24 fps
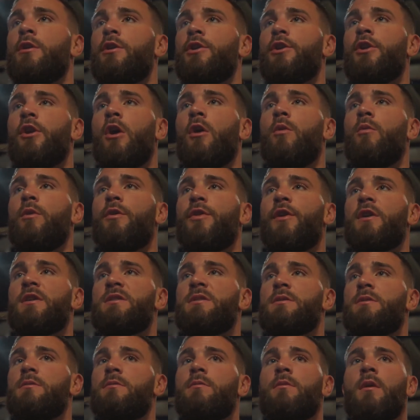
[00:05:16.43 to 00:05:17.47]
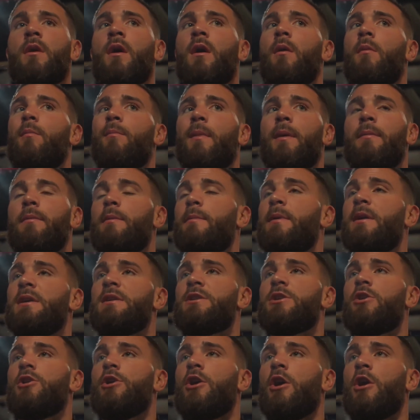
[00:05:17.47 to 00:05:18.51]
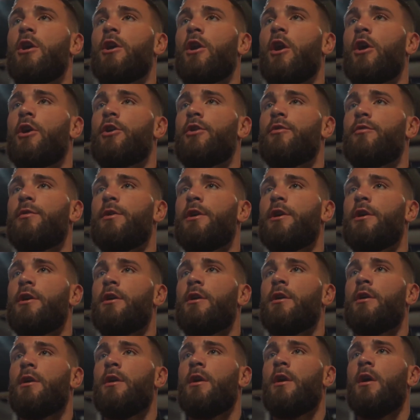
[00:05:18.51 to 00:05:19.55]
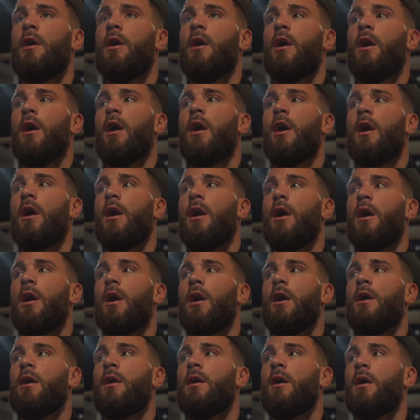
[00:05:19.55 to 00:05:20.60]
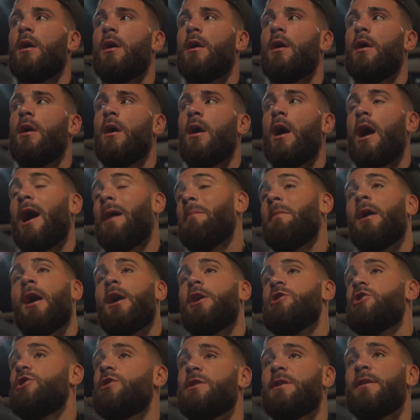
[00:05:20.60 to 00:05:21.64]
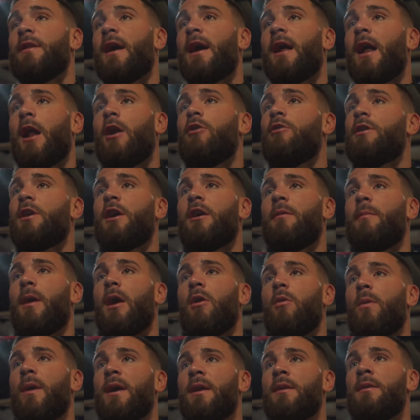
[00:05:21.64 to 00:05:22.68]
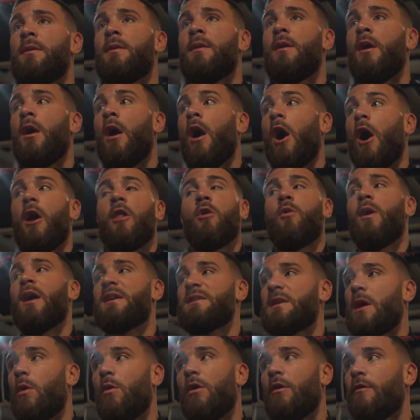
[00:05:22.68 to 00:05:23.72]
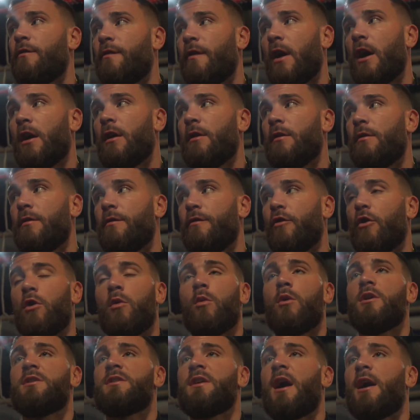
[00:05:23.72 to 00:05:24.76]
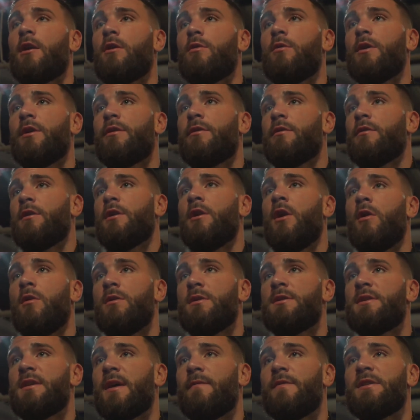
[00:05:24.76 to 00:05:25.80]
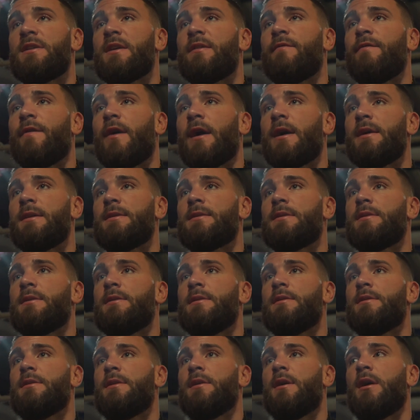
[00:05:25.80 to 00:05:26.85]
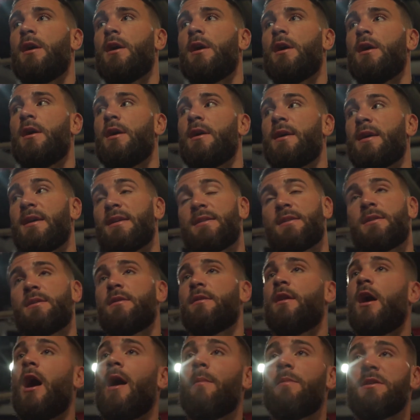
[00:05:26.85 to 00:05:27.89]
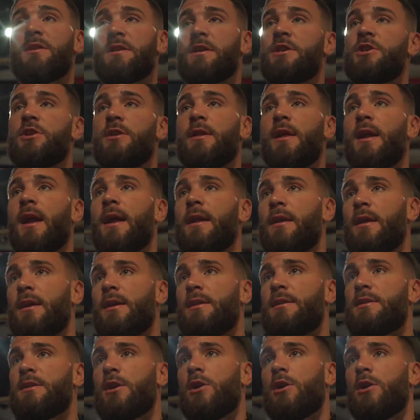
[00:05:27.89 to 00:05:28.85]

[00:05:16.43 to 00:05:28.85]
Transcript: You know, with us maybe being so young in our career. Uh, I'm not interested in that. I don't care about weight. Otherwise, I won five, four world title with you know 17 fights. Uh, against the opposition that I did.